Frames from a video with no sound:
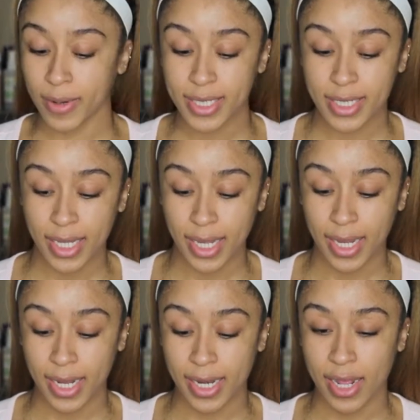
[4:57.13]

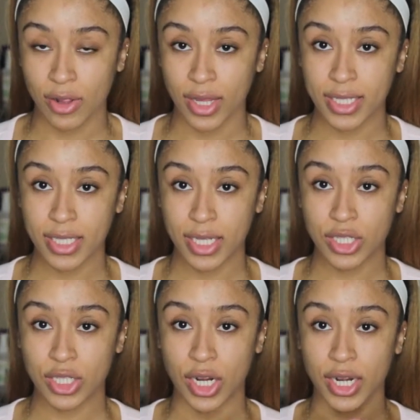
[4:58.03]
Alrighty, now let's get
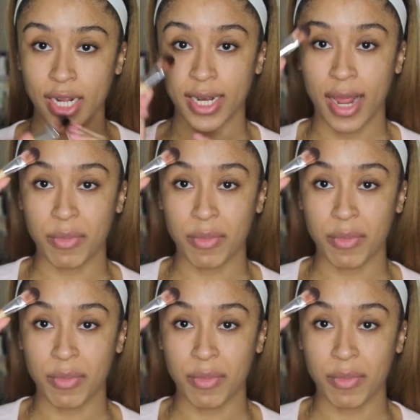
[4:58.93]
started.